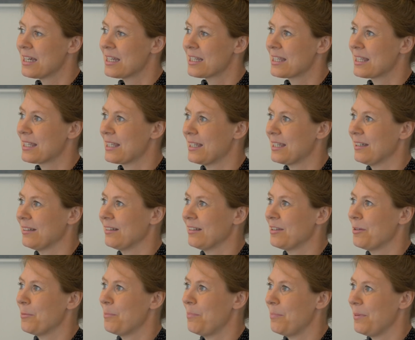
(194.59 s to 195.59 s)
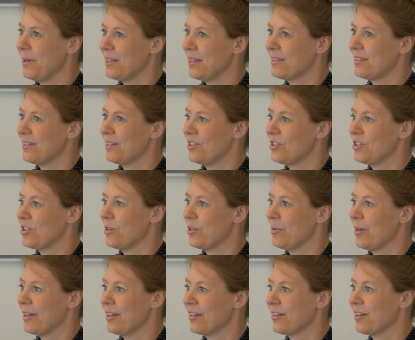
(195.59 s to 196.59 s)
still the biggest issue
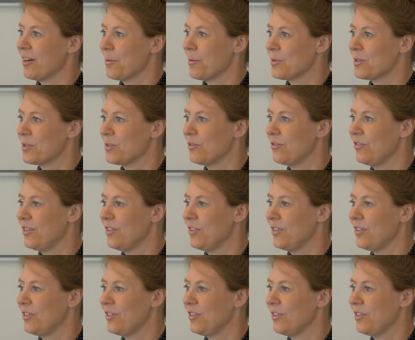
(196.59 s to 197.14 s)
when it comes to